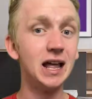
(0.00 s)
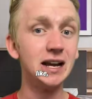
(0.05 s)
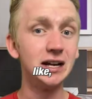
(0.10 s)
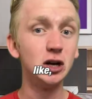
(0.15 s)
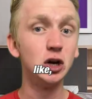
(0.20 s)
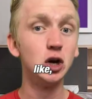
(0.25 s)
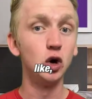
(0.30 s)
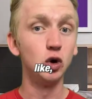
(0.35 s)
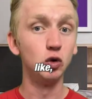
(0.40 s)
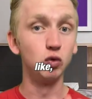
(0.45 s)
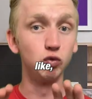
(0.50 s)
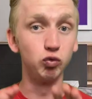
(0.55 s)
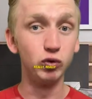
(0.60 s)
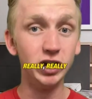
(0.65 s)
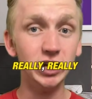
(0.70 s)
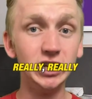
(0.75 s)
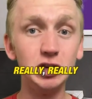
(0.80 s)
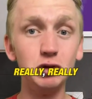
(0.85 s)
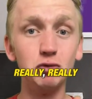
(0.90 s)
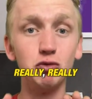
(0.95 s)
Like,
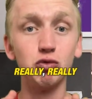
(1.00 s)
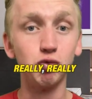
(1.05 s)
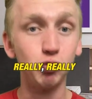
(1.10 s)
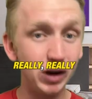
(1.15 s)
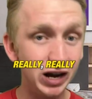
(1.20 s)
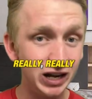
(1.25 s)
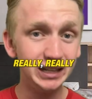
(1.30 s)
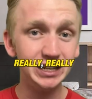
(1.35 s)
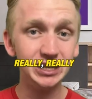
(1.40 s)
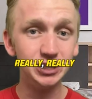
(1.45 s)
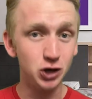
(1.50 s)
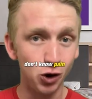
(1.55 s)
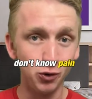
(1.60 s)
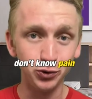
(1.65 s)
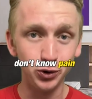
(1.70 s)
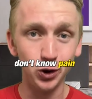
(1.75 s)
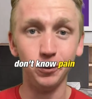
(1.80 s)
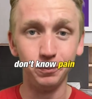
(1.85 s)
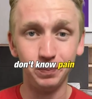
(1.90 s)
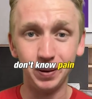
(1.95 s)
really, really don't
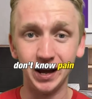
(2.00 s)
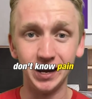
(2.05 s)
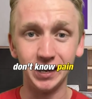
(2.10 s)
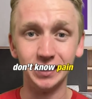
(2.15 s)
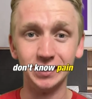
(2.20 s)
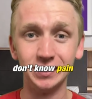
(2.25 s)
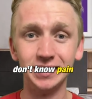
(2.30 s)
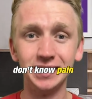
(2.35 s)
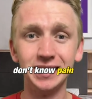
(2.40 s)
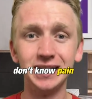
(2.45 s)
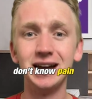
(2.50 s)
know pain